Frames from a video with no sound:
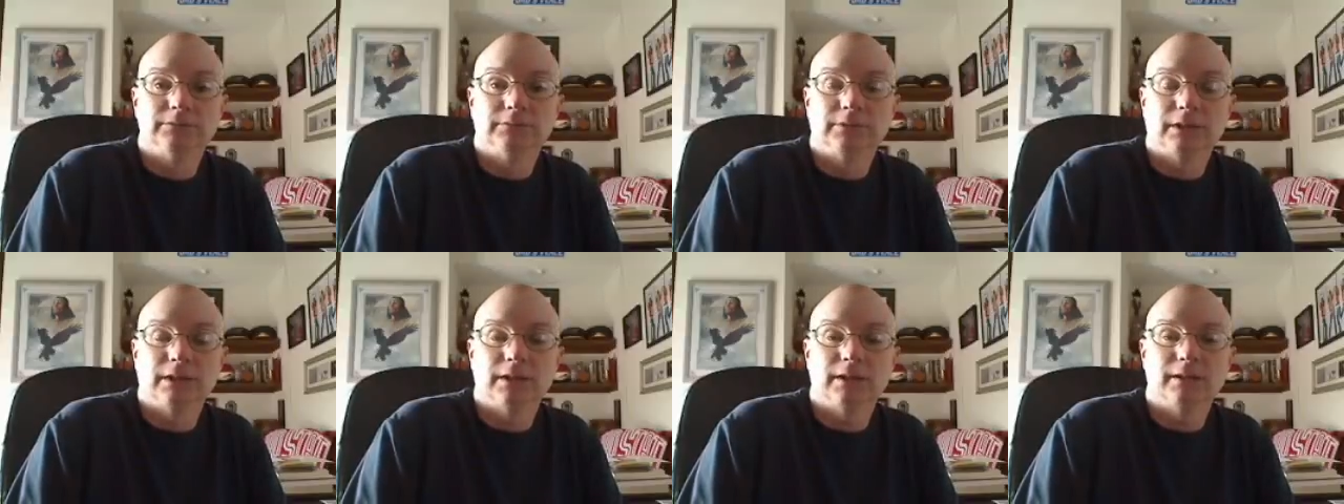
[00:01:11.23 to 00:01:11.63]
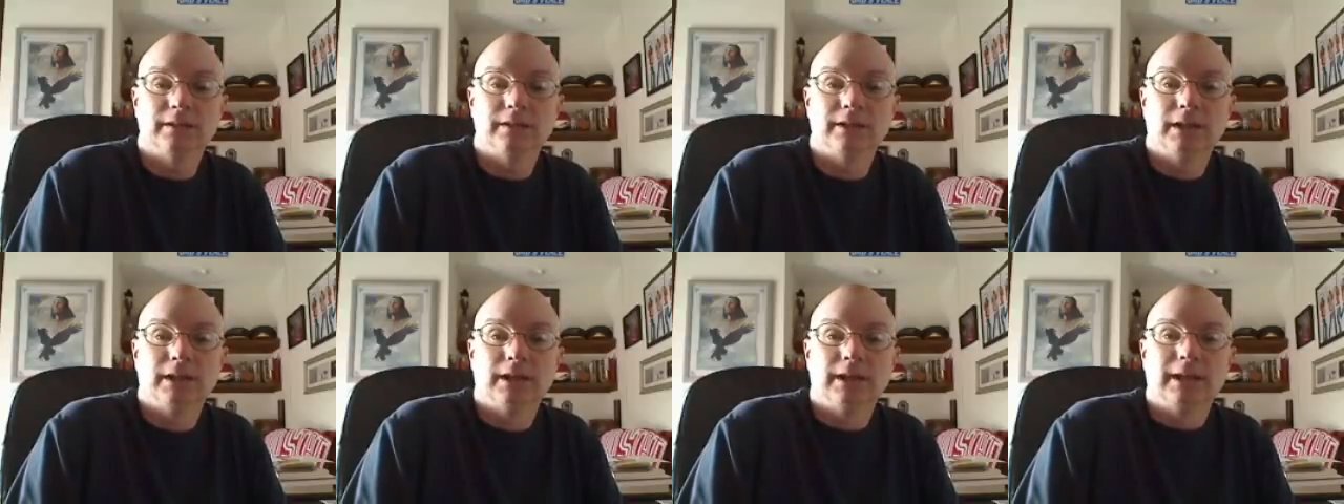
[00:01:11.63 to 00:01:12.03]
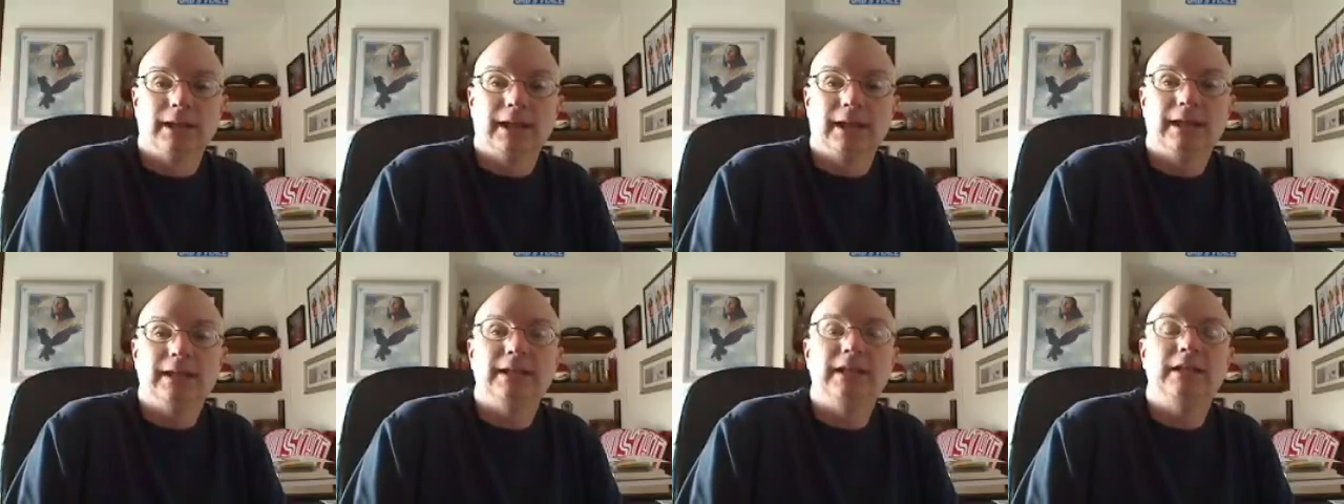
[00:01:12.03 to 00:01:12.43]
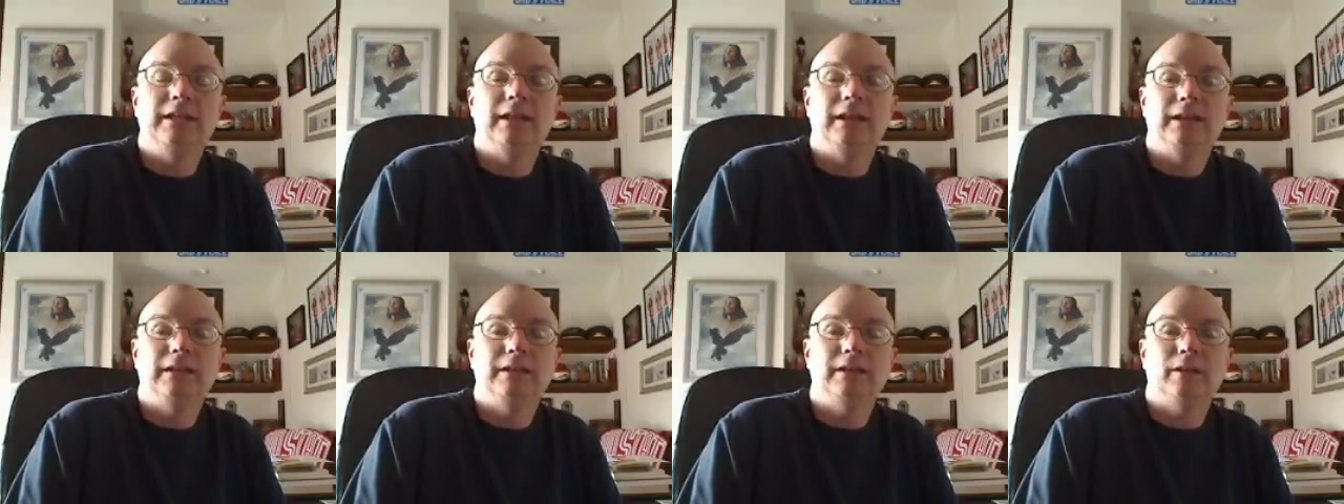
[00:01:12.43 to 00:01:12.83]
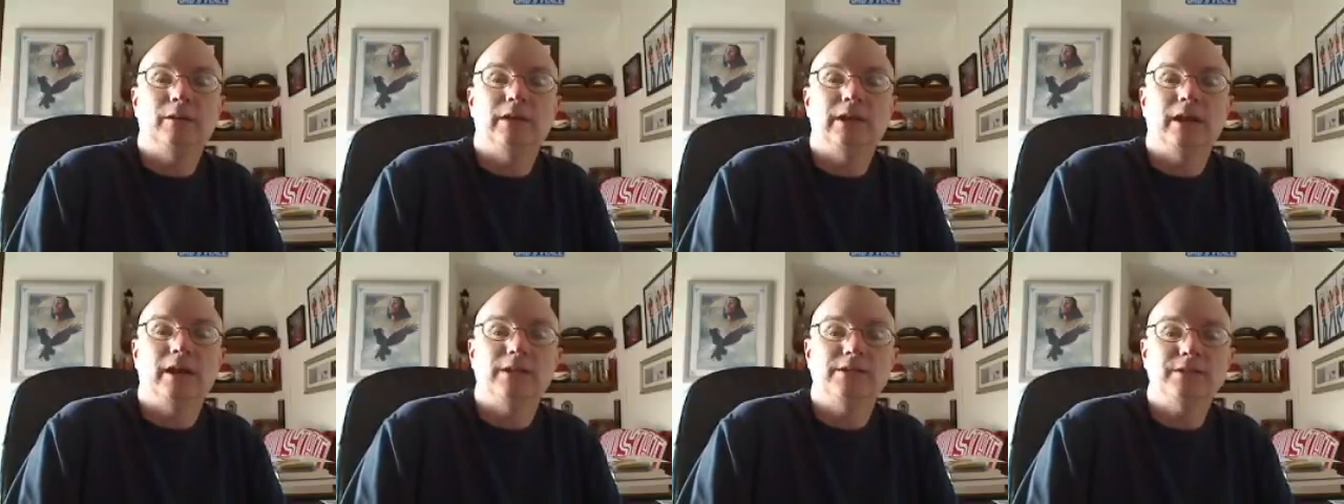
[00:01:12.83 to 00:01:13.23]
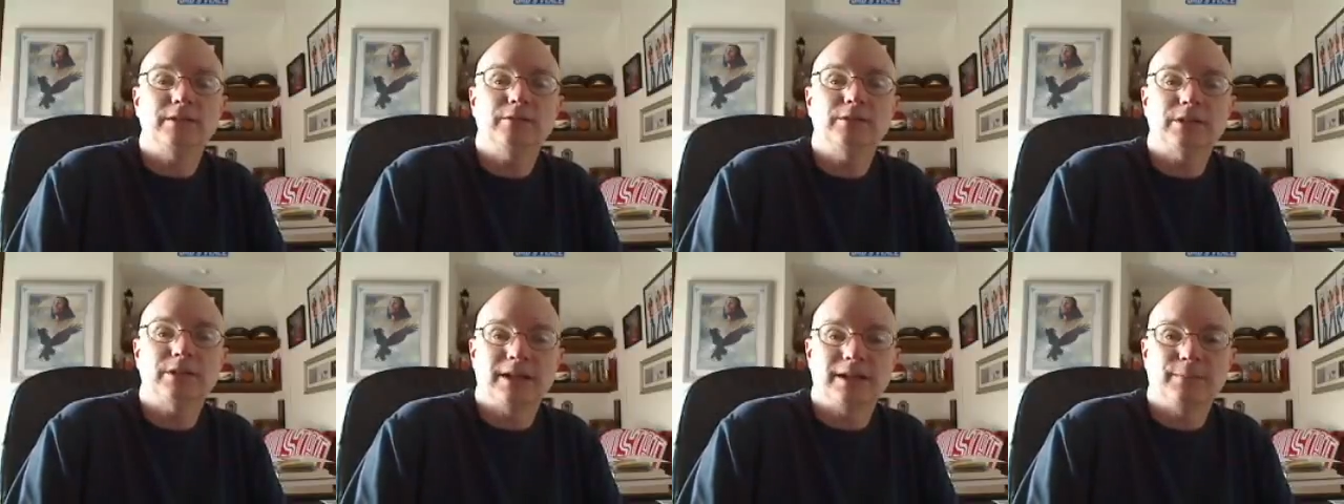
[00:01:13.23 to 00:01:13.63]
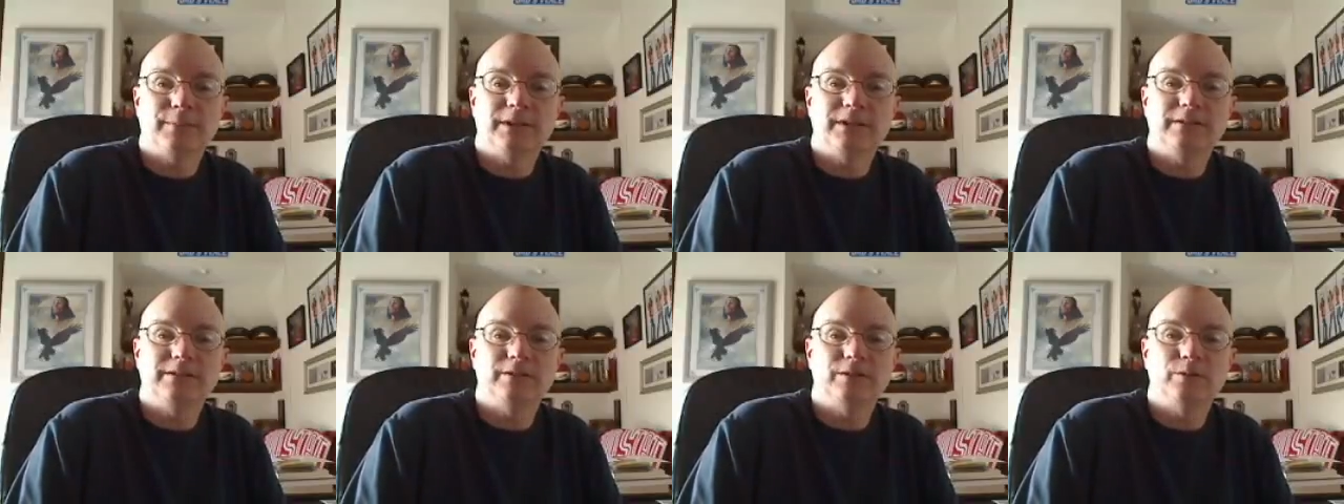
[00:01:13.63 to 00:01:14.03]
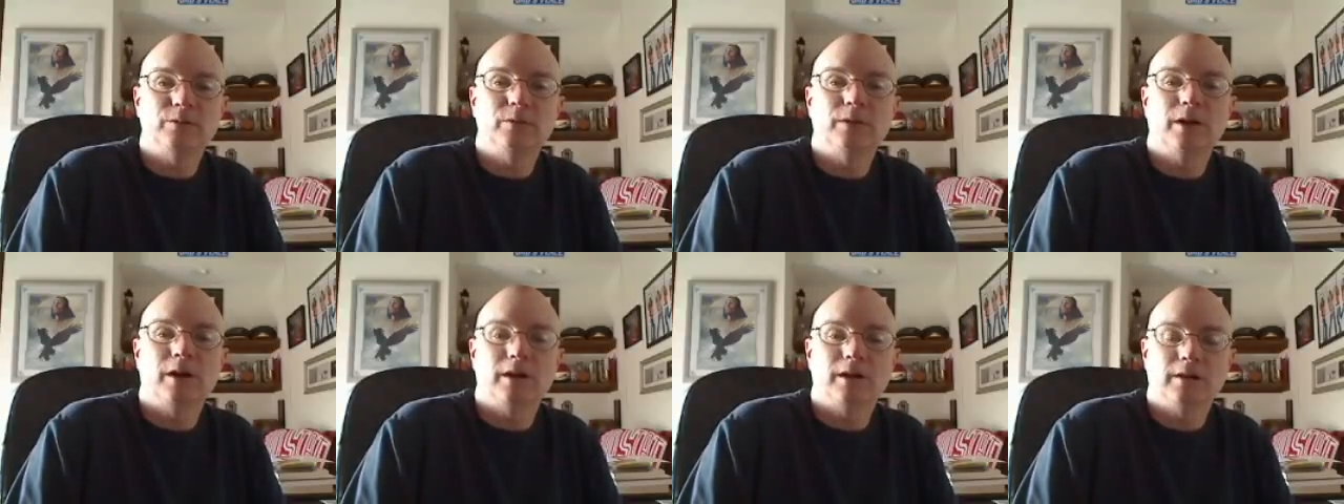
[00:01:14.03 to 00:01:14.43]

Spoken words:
Okay? And he also taught me to